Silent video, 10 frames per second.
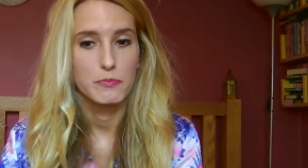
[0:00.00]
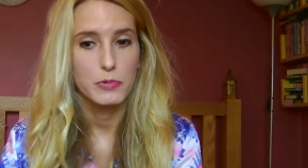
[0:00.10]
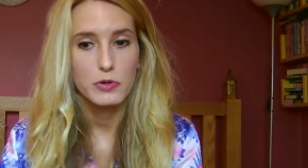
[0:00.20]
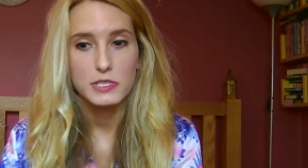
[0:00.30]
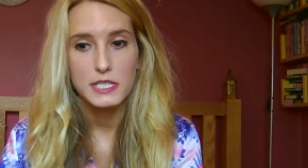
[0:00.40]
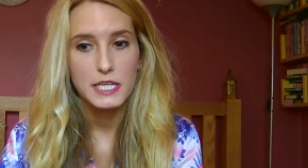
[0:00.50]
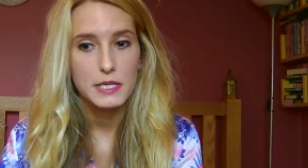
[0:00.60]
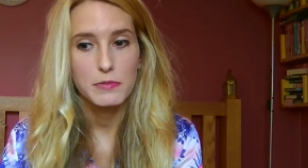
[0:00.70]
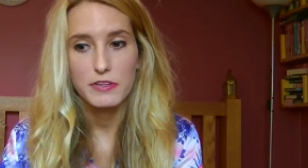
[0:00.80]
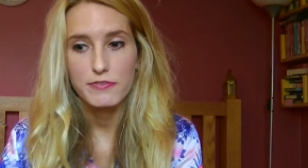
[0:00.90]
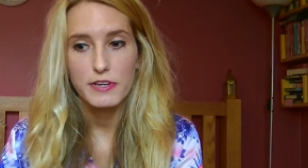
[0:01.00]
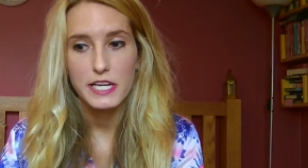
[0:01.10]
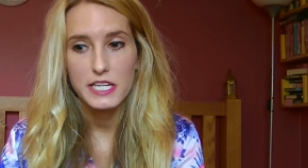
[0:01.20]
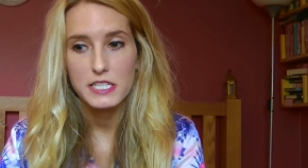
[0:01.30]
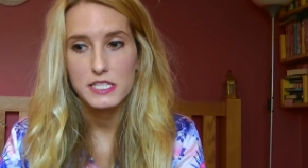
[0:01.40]
body, my
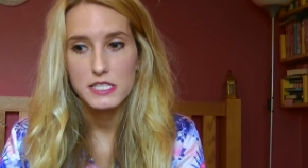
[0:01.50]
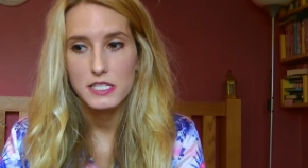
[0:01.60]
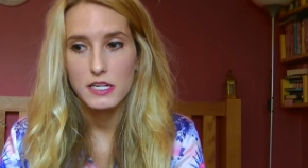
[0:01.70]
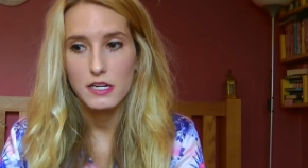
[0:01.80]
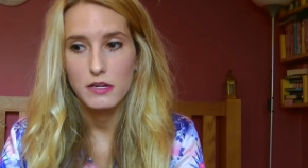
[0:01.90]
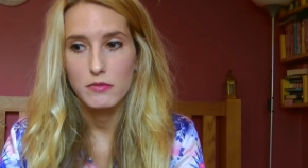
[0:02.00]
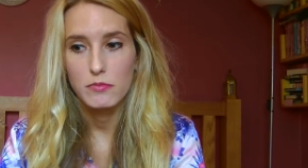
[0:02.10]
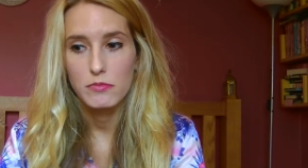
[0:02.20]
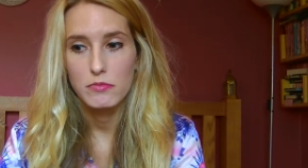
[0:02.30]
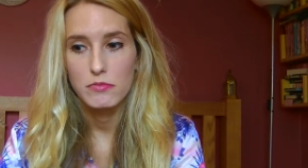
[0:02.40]
face, um,